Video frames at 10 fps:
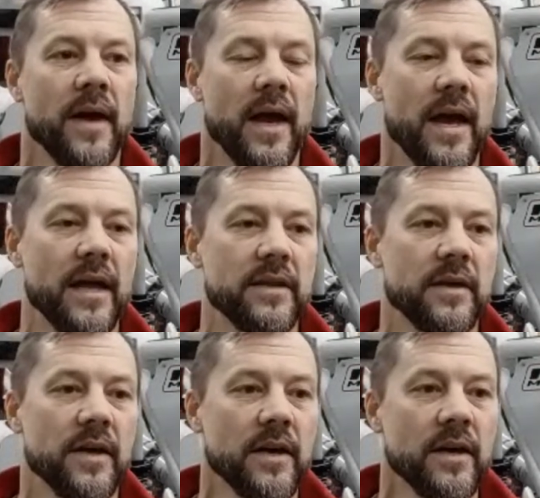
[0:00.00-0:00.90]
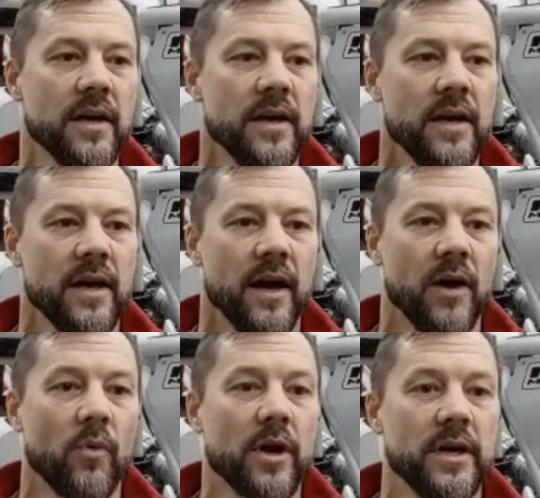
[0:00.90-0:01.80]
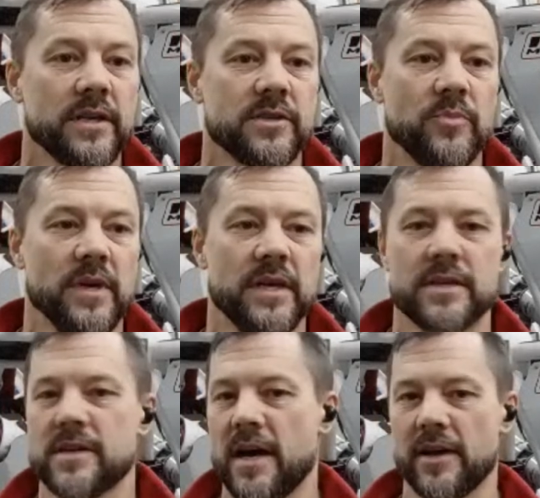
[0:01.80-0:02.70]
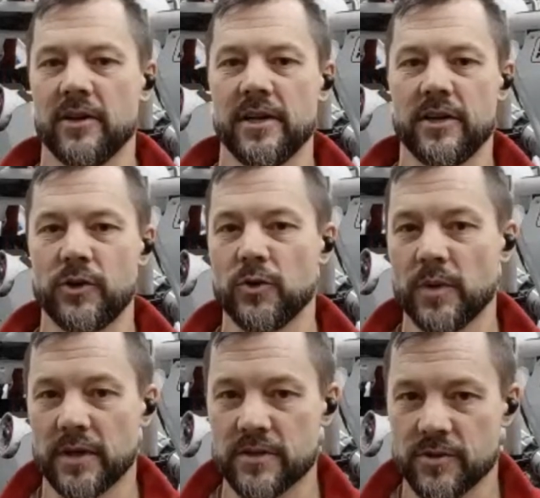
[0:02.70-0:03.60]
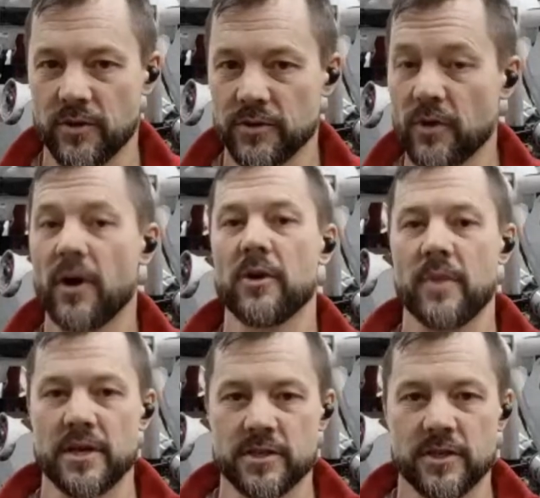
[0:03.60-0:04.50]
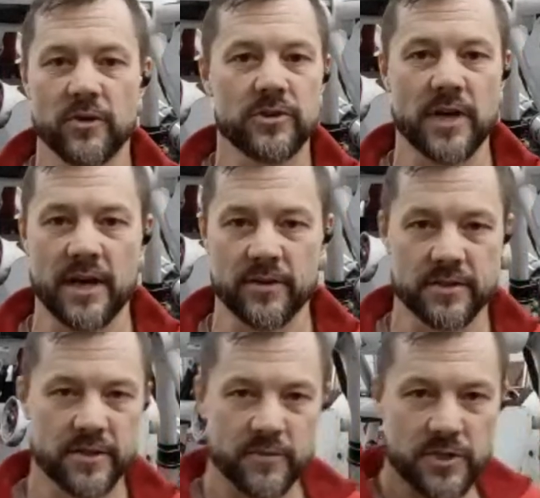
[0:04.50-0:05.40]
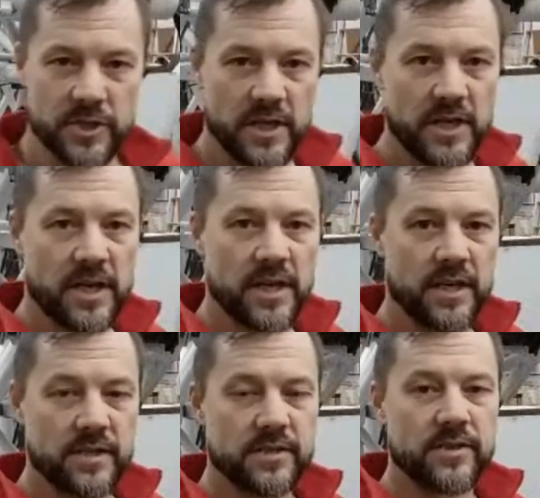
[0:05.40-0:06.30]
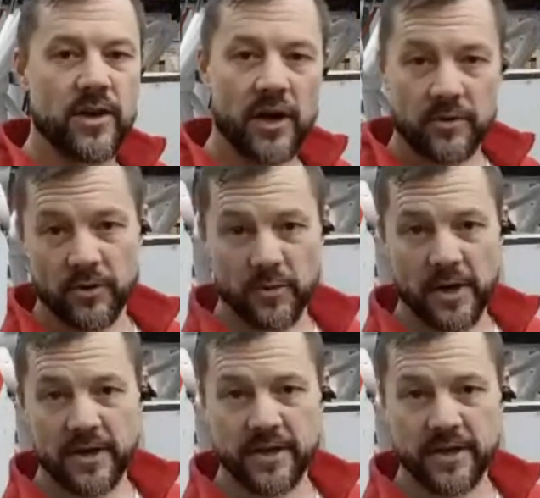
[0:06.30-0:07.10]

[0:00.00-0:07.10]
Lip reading: And I wanted it to be entirely human controlled. No automation, no gyros. This machine is not a robot.